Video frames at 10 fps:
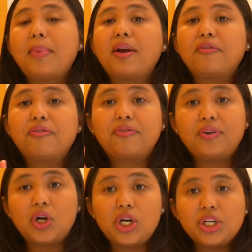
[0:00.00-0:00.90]
But
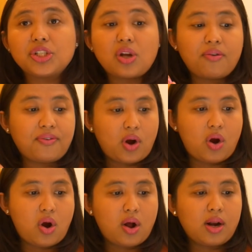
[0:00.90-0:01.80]
first of
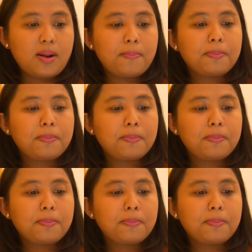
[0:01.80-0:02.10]
all,